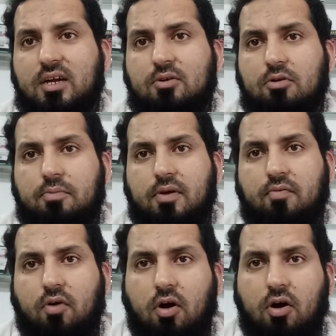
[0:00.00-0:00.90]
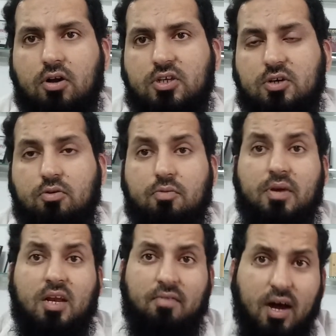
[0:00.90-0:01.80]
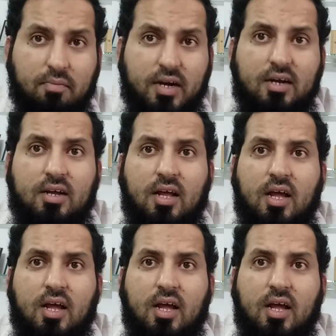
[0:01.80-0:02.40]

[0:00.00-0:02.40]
it could be wars, it could be environment,